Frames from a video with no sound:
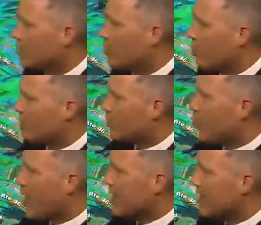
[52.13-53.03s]
storms
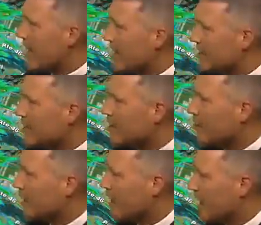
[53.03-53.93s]
winding down
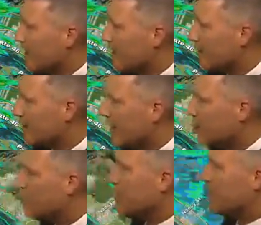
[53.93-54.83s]
Timberlane now to Concession